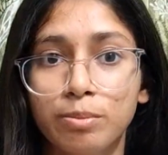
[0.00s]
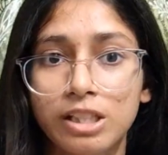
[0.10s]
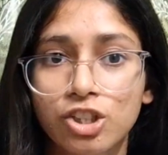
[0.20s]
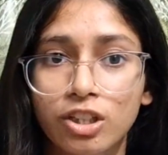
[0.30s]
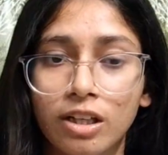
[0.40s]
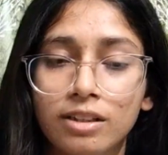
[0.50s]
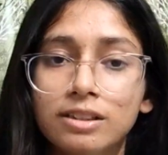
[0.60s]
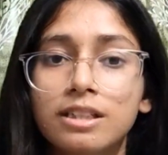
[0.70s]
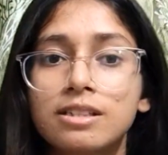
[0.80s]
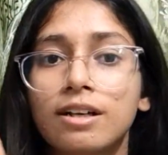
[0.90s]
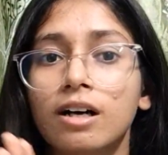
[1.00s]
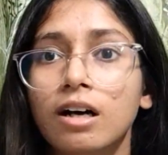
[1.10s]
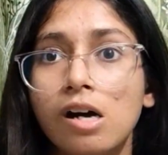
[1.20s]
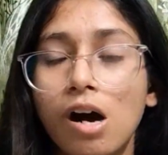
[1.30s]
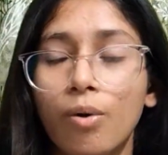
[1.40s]
of mulching, this is the,
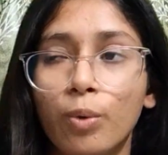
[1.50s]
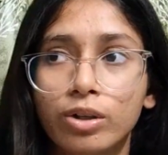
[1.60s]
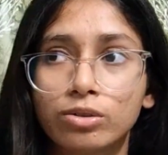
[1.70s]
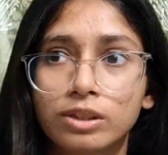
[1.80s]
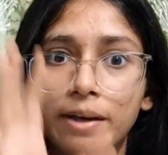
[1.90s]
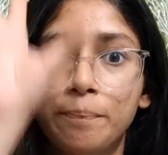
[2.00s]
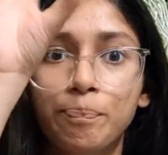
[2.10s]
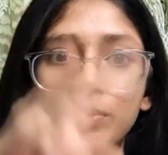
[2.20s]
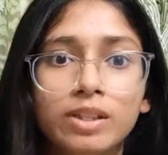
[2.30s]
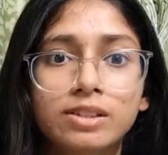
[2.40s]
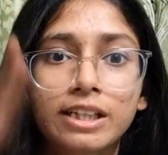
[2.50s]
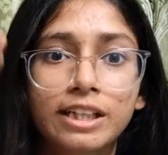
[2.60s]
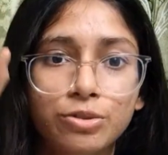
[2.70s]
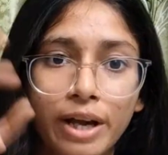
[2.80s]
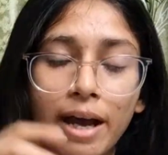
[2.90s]
what to say,
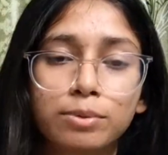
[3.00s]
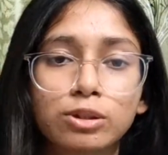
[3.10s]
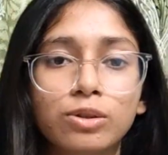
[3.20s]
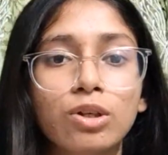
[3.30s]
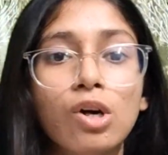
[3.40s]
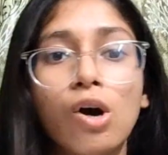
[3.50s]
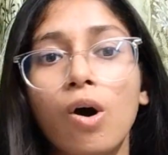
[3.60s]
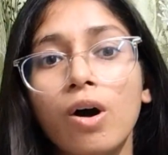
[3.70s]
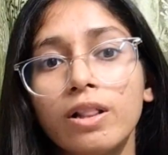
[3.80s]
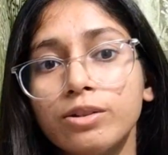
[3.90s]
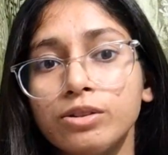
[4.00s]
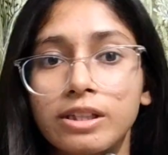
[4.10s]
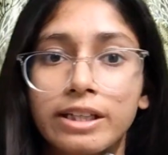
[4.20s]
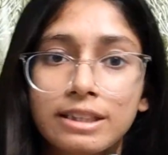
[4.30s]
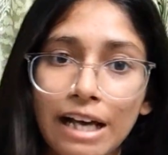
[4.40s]
sticky trap. So all those
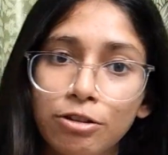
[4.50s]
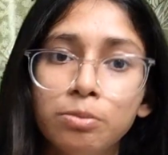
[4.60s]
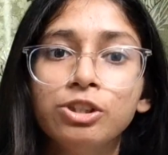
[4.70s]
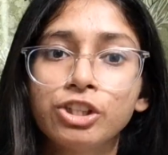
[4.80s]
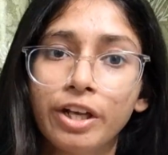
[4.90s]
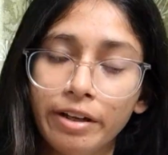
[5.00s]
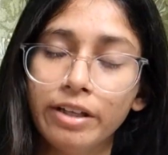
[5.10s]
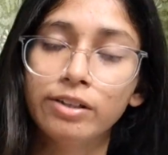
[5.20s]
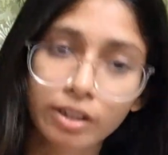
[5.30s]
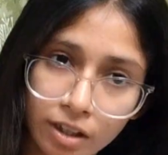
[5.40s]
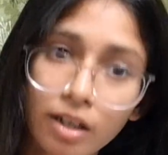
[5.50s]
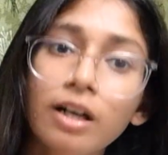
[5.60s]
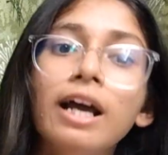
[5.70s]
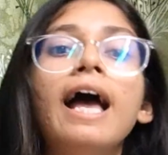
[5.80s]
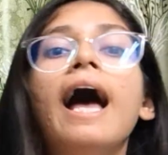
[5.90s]
things I will be sharing
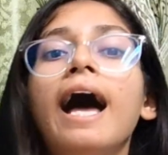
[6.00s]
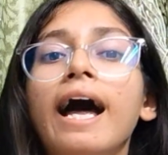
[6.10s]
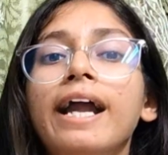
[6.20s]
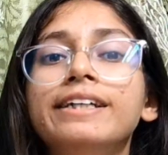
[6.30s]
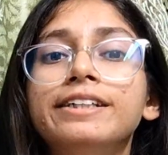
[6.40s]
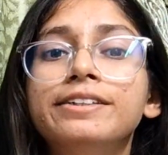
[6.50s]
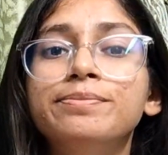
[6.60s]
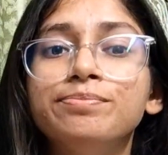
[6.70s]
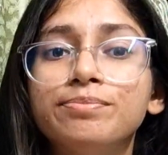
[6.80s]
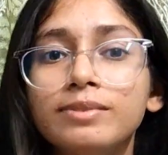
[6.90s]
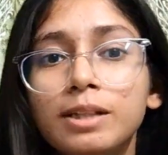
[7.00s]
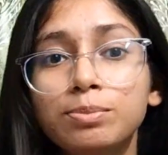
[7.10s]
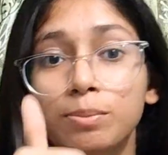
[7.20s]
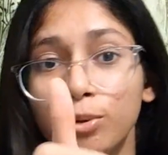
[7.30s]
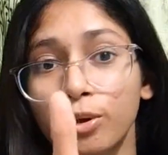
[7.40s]
here. And keep
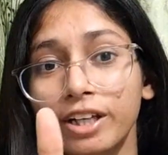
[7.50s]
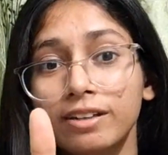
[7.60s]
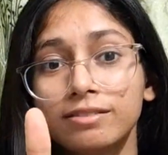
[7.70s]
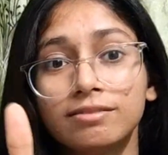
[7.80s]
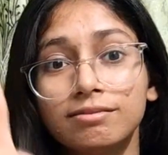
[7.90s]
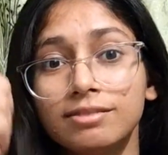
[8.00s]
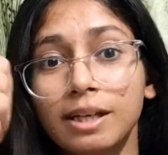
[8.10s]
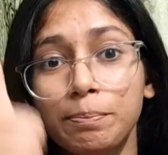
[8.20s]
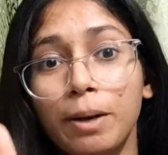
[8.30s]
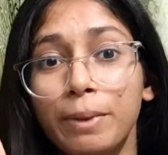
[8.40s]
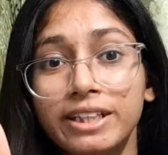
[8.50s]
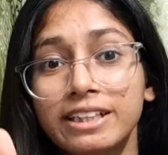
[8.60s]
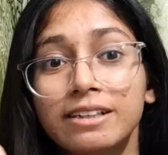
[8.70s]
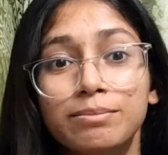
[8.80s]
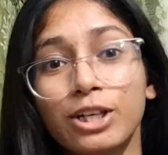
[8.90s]
supporting, keep
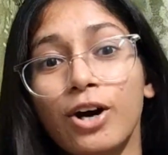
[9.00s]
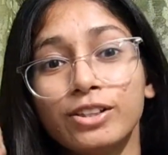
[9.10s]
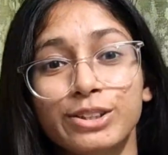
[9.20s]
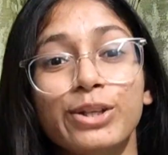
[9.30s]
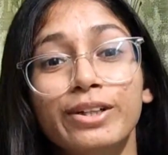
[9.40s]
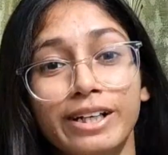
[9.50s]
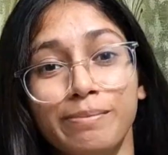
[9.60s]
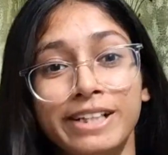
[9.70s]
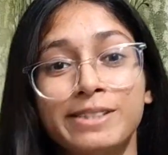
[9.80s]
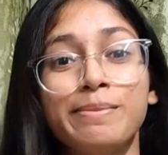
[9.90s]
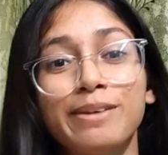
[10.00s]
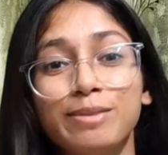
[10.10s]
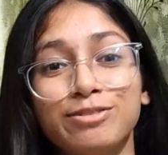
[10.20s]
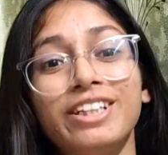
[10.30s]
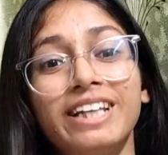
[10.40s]
commenting, because your comments make
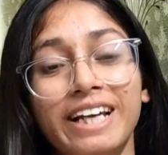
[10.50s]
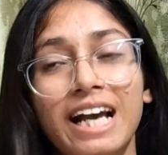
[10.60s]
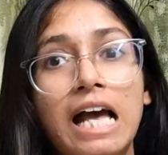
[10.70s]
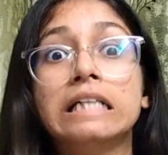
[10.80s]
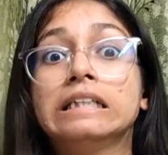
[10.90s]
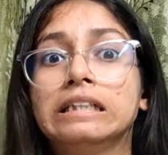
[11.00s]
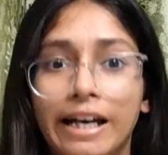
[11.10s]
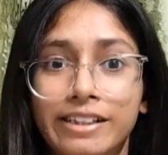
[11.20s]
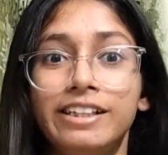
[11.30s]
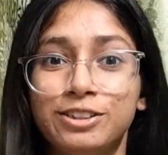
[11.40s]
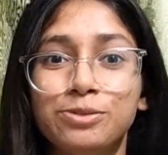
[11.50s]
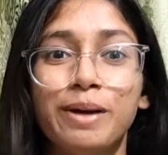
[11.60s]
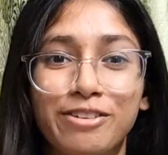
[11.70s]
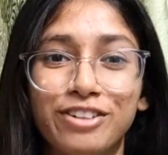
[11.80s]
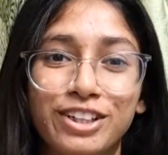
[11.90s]
me feel like I need to
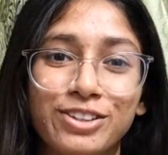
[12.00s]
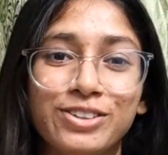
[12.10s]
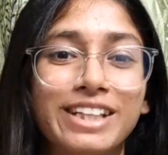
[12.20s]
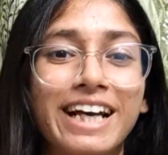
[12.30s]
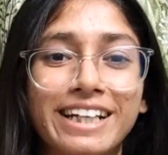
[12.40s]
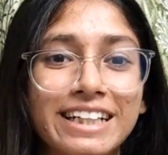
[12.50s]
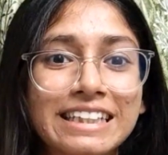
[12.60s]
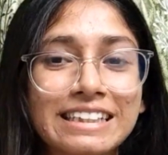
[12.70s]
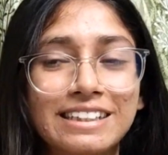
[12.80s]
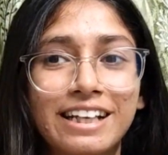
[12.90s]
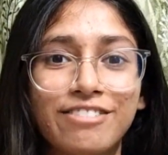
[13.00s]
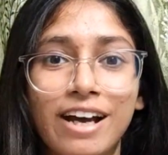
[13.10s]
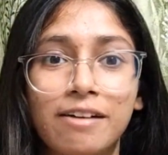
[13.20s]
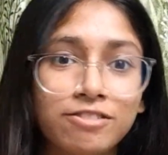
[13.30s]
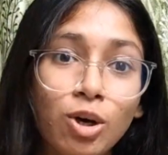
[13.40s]
make videos. And if
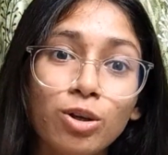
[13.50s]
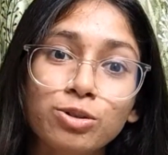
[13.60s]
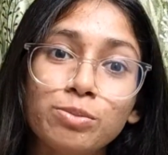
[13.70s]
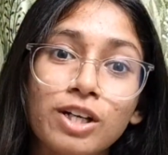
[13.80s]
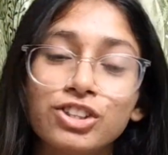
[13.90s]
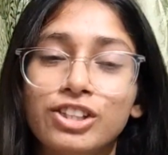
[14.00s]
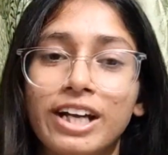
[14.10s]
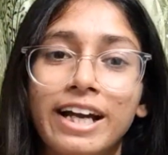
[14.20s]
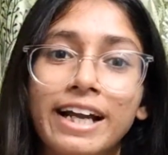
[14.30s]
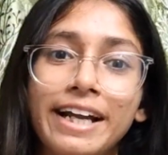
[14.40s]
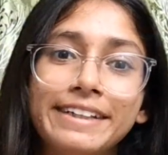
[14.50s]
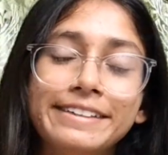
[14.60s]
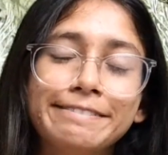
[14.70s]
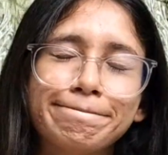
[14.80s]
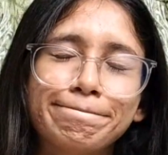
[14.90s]
I have talked too much,
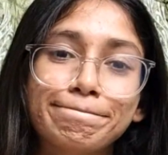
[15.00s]
and